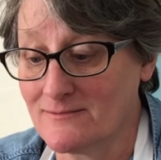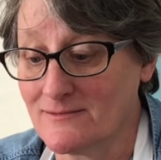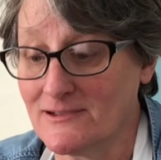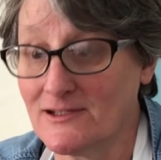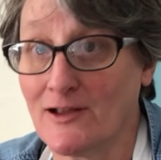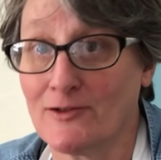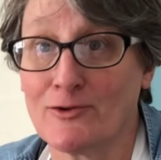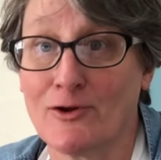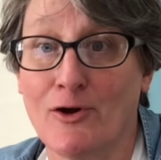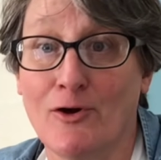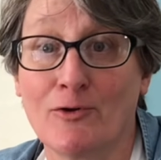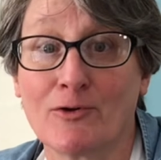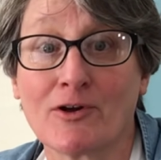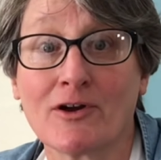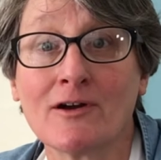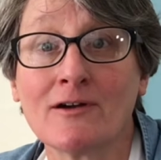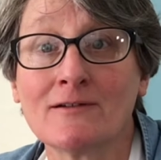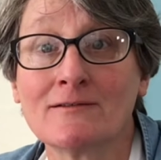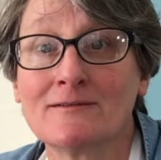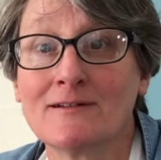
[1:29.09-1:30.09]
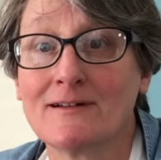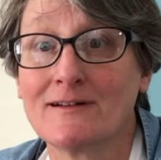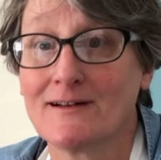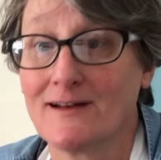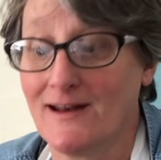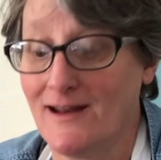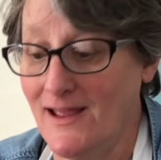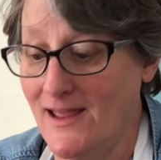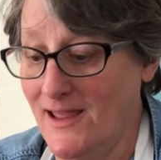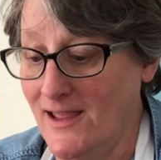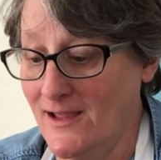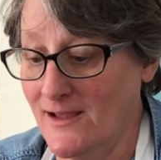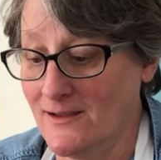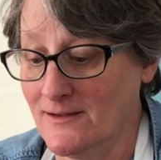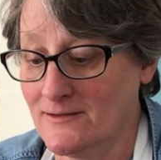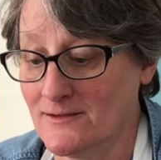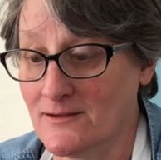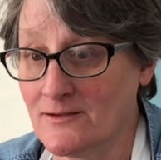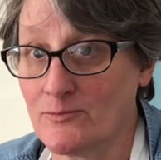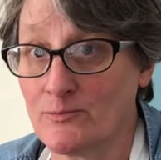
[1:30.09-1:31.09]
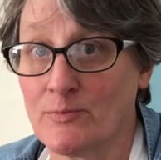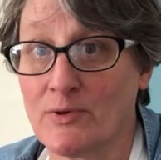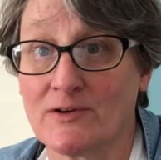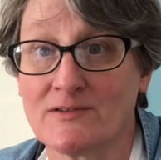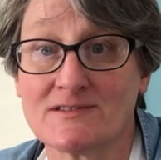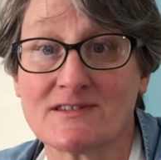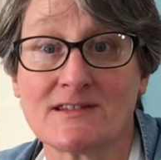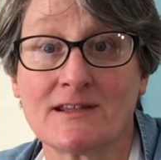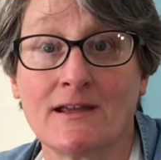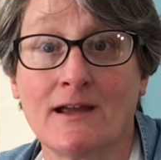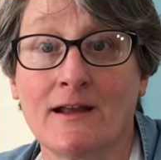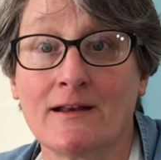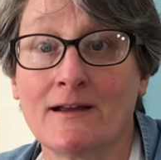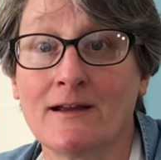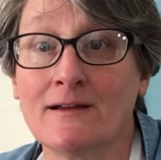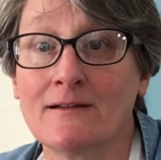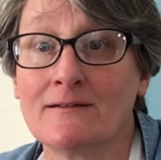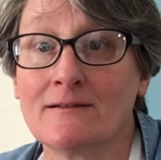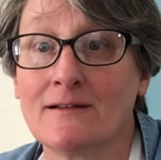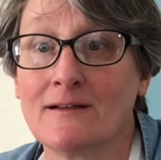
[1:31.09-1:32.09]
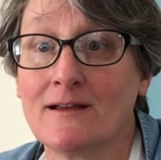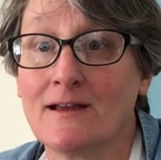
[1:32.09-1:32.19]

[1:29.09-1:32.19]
yellow ochre and burnt sienna